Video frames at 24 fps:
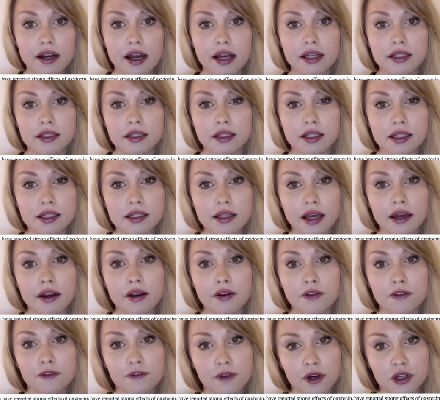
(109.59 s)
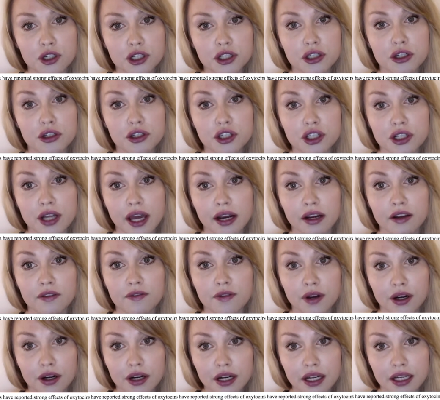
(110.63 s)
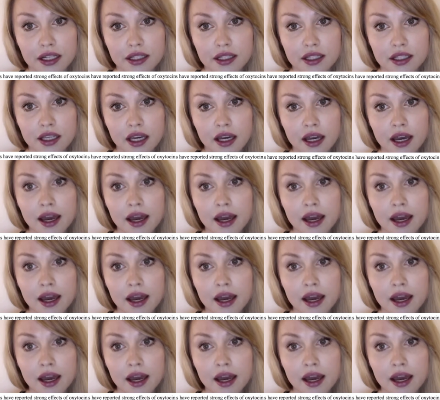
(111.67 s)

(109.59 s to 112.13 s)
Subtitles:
as the set of functional genetic variants,